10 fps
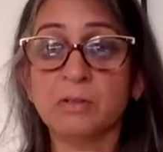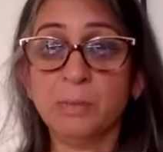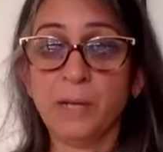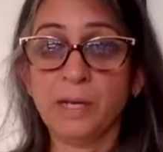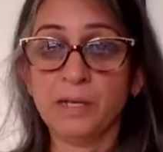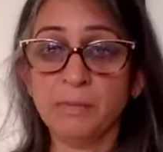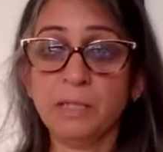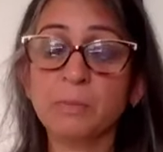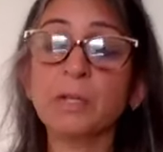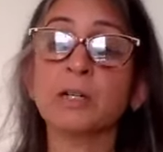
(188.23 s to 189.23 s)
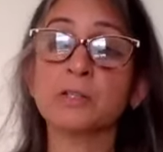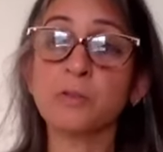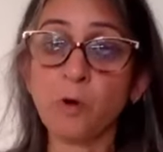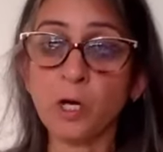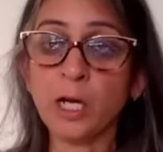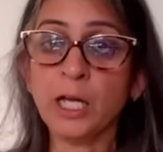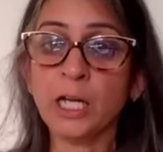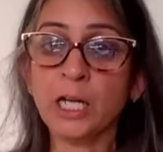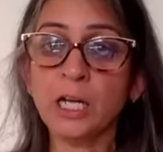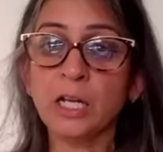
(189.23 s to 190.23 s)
the pandemic because of online.